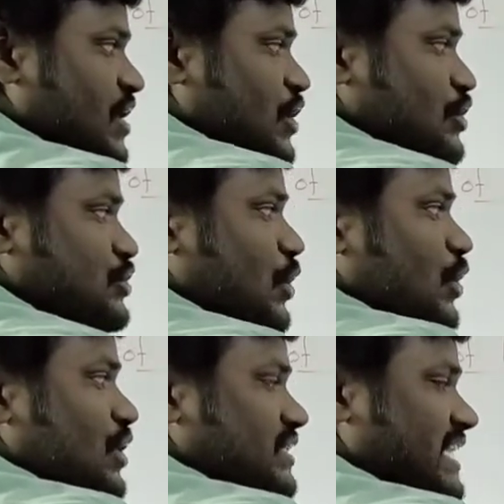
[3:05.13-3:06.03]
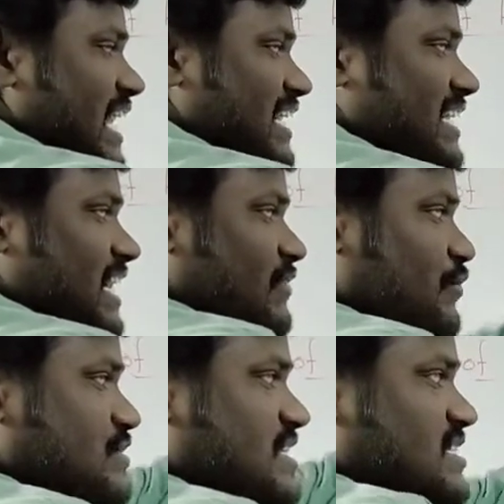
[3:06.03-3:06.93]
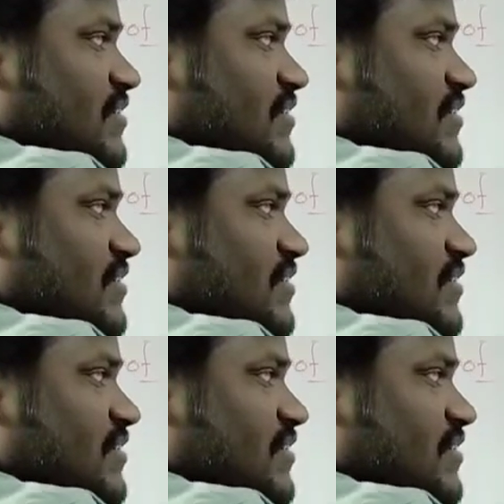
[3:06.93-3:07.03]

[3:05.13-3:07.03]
So the electrical forces of